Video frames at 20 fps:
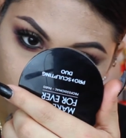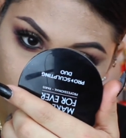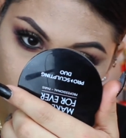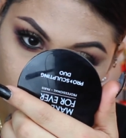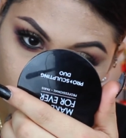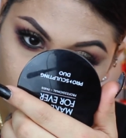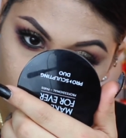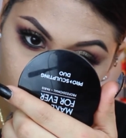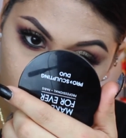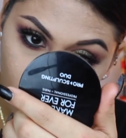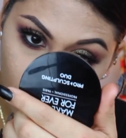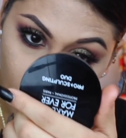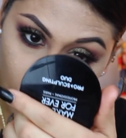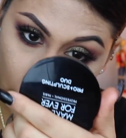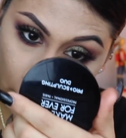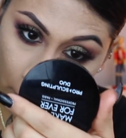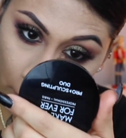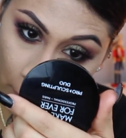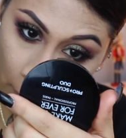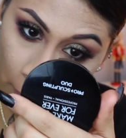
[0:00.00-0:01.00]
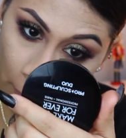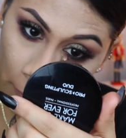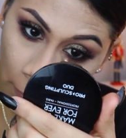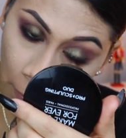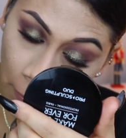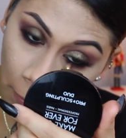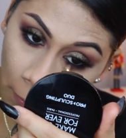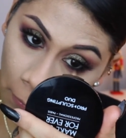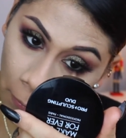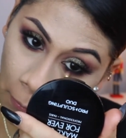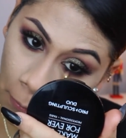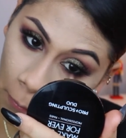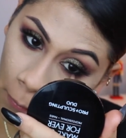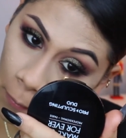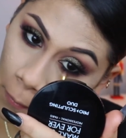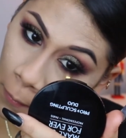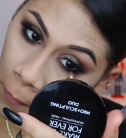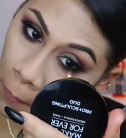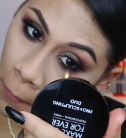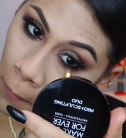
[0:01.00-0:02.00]
With the same pencil brush, I'm taking
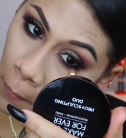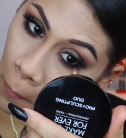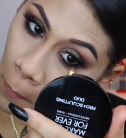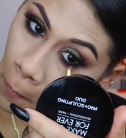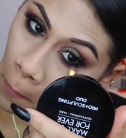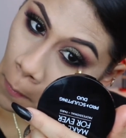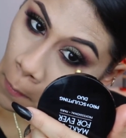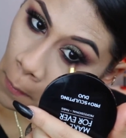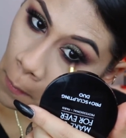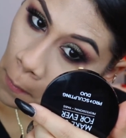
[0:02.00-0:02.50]
some more of that